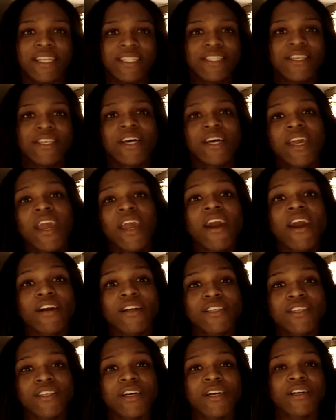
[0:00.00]
into a
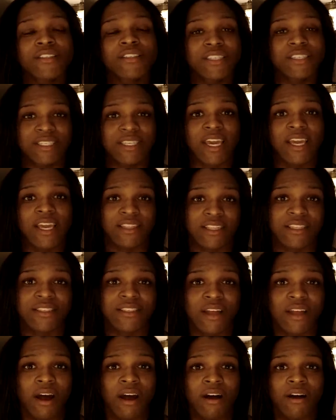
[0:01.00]
character to sing this
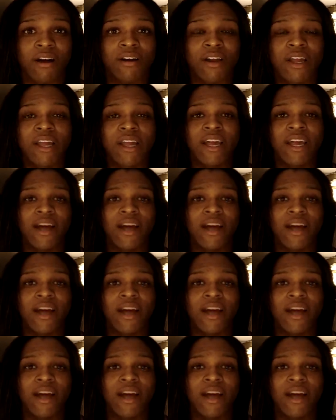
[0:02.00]
song.